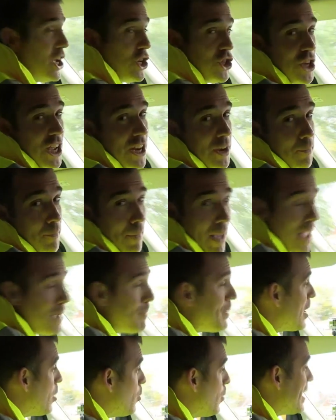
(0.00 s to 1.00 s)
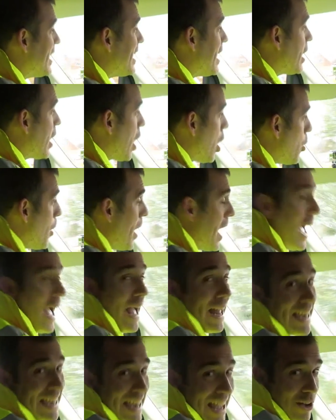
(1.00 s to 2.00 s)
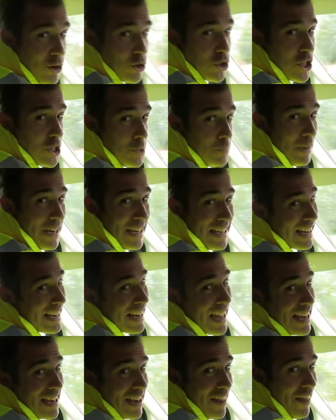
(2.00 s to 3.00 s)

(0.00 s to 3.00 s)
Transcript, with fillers: She had a baby a week ago, and now she's bleeding.